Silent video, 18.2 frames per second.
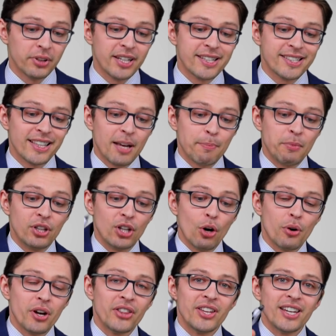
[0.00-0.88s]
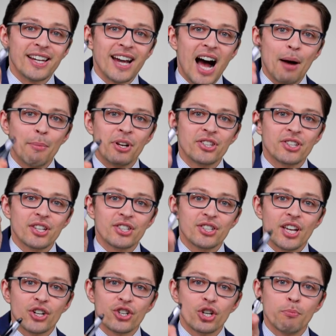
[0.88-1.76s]
Please let me know in the comments
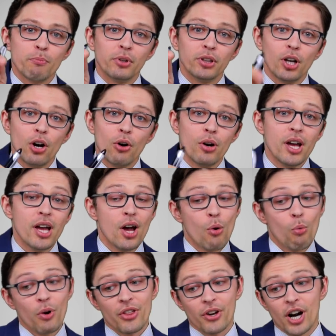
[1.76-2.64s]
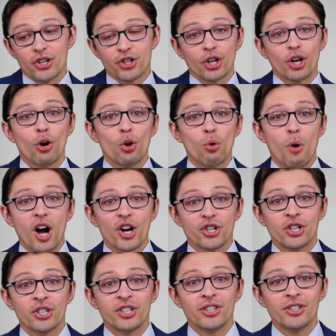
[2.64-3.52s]
section below whether I should go to
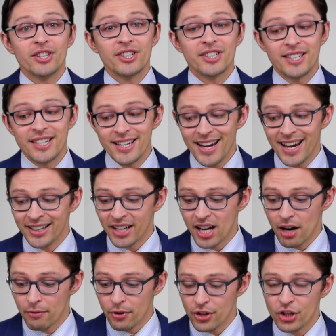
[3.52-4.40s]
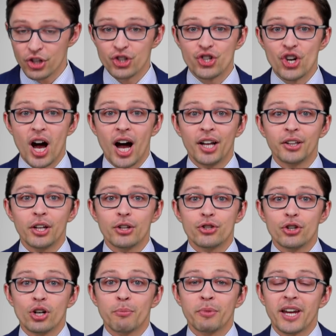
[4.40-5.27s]
Washington, D.C. and cover this John
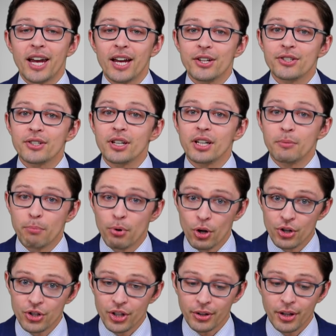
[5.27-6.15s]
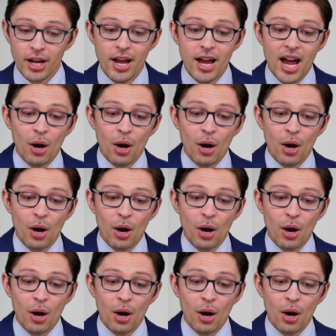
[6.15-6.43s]
Durham case in person.